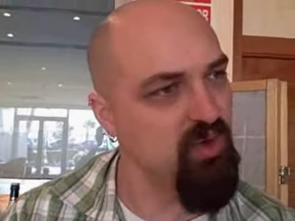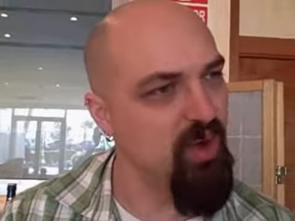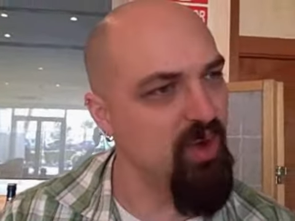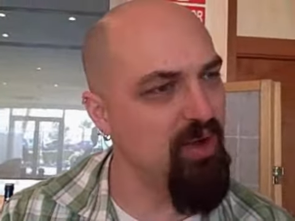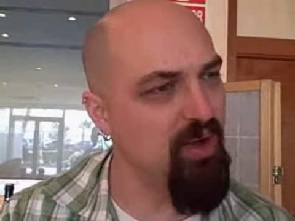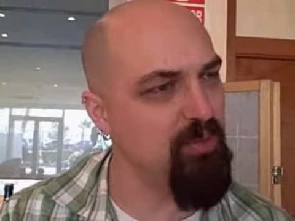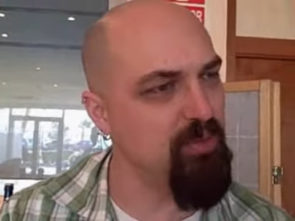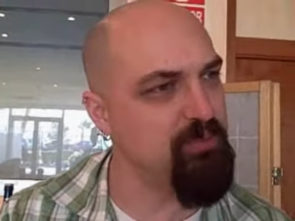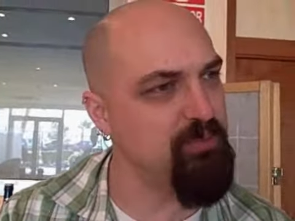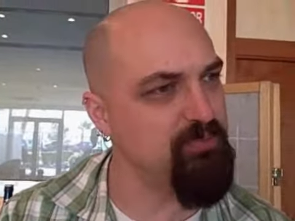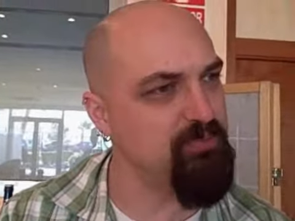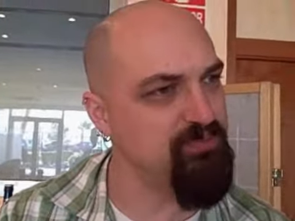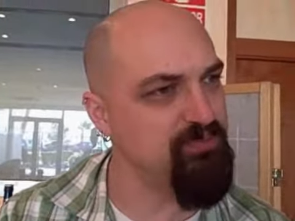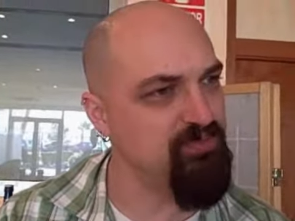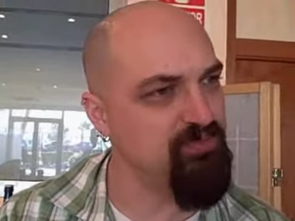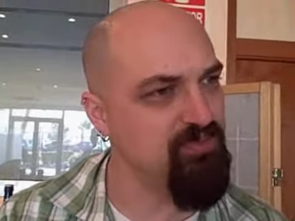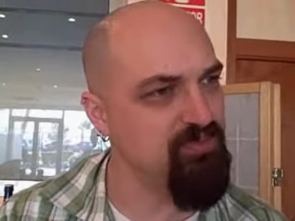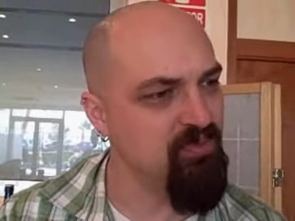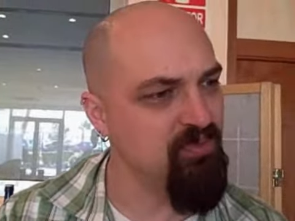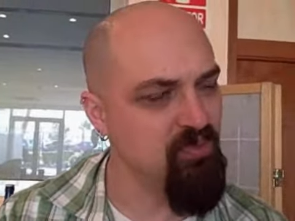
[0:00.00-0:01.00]
Well,
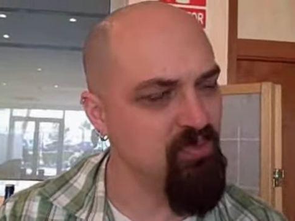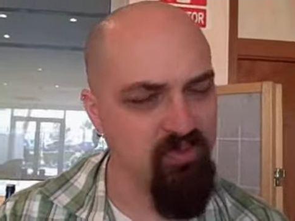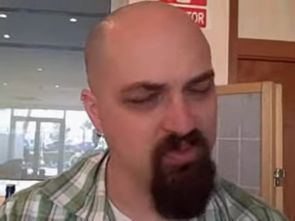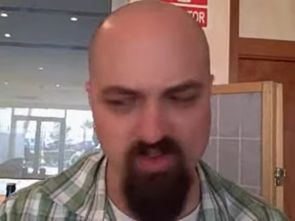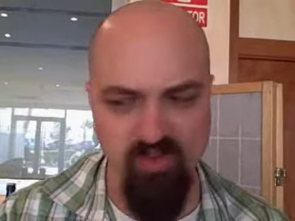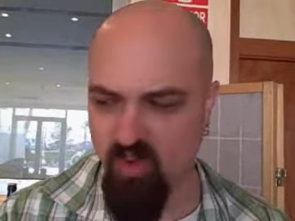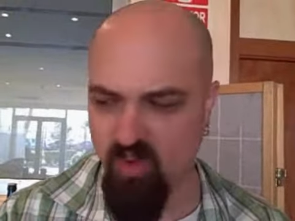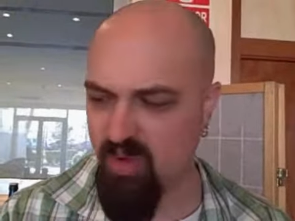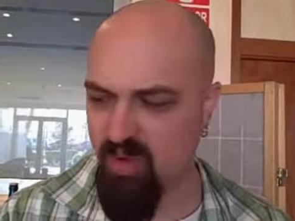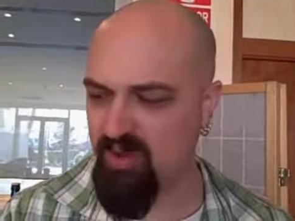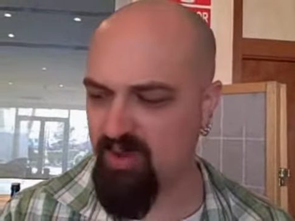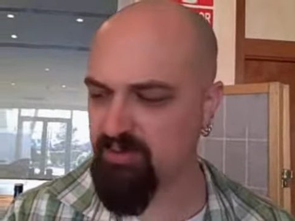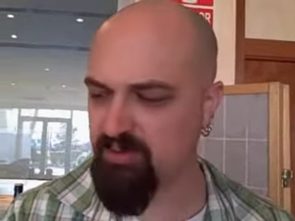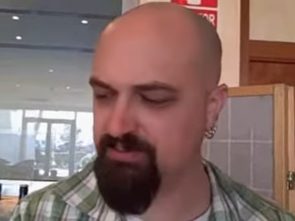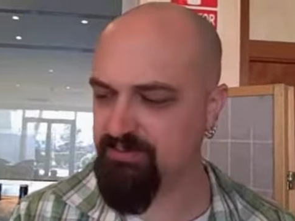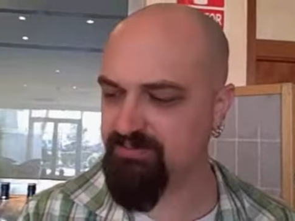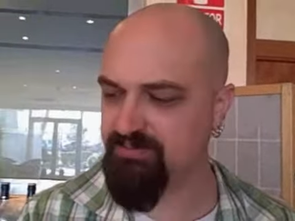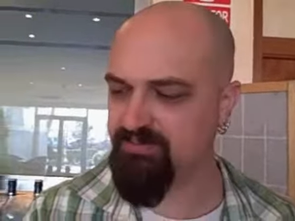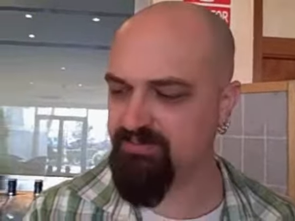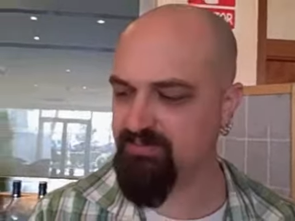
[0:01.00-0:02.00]
well,
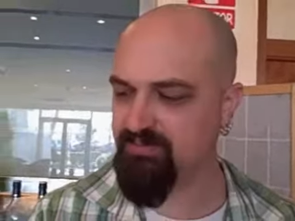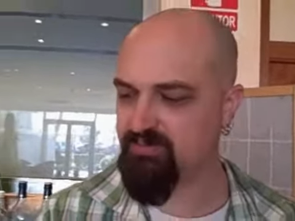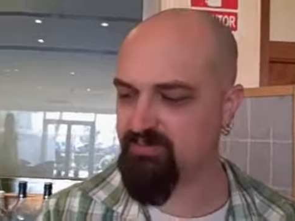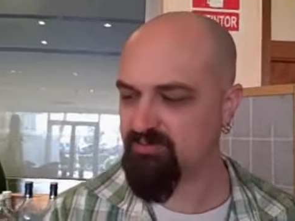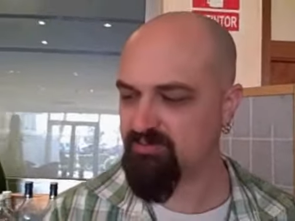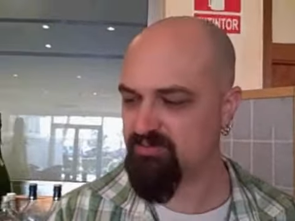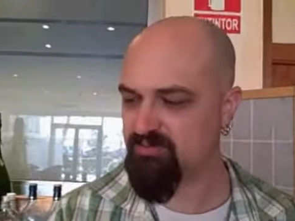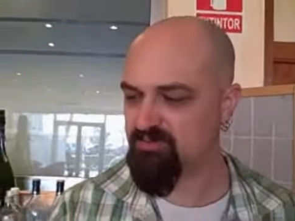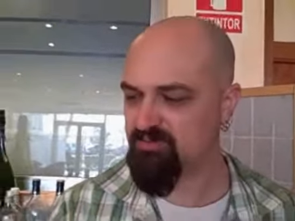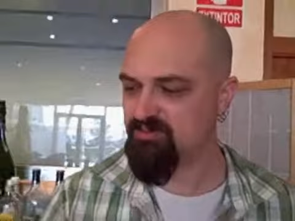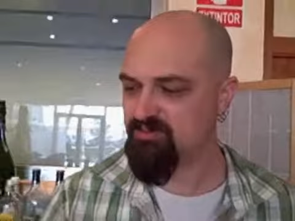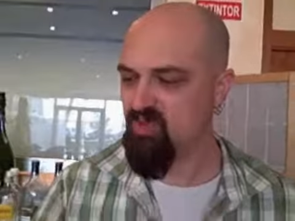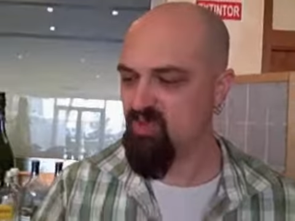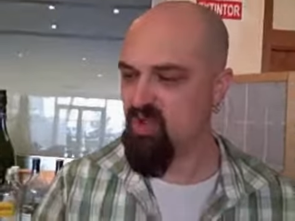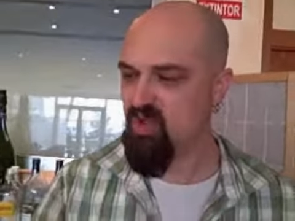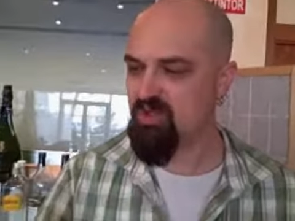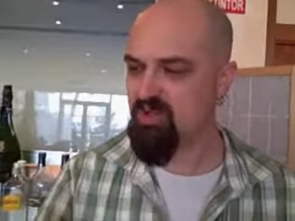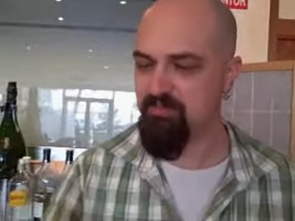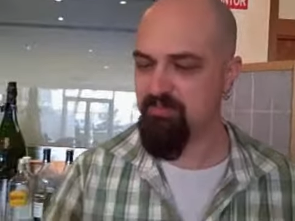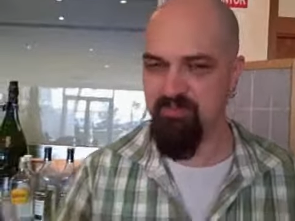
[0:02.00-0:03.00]

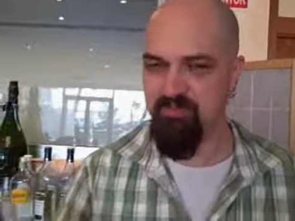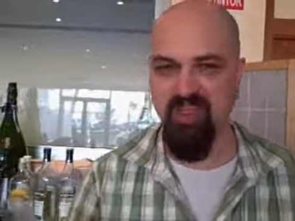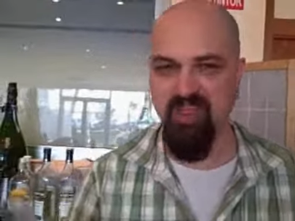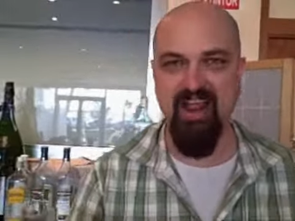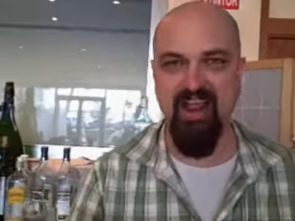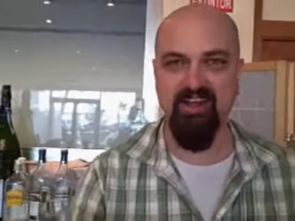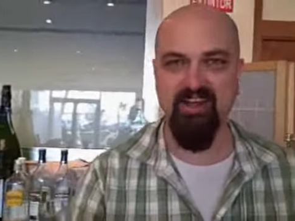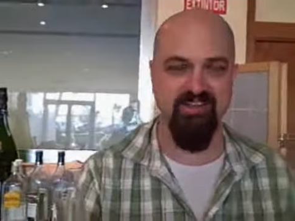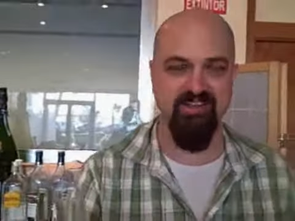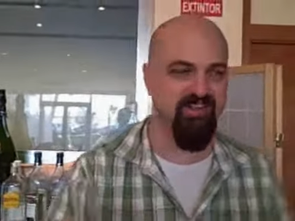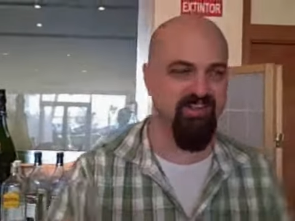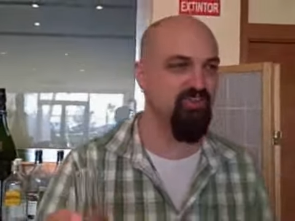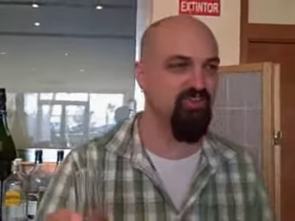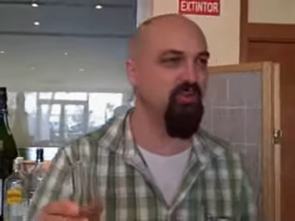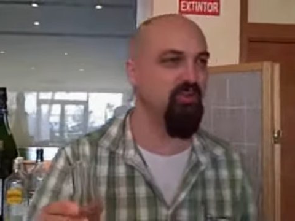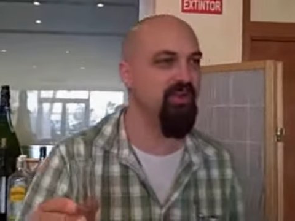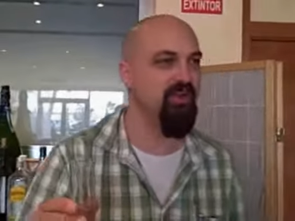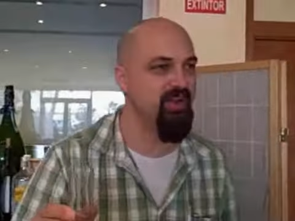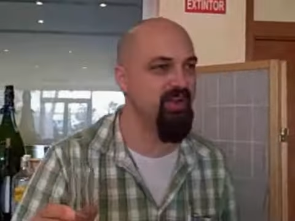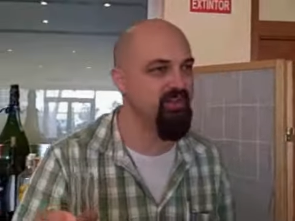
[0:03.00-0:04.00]
it actually is
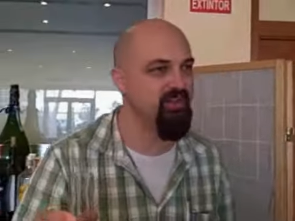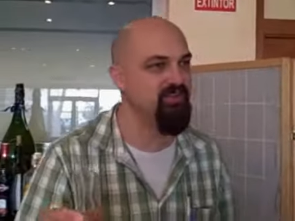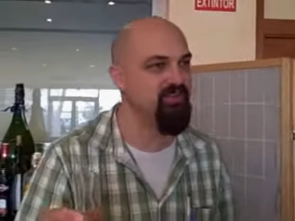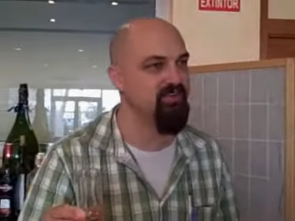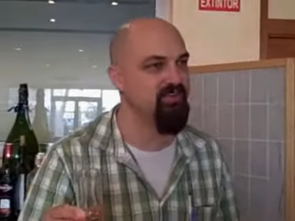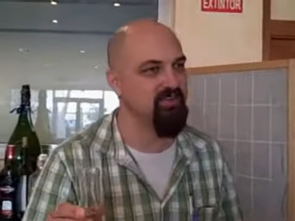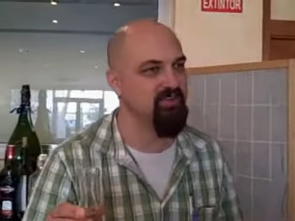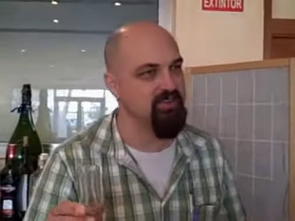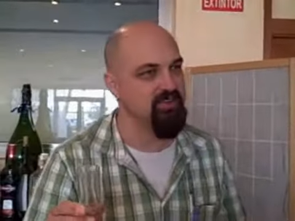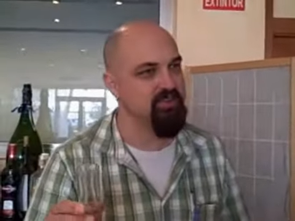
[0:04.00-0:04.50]
quite nice.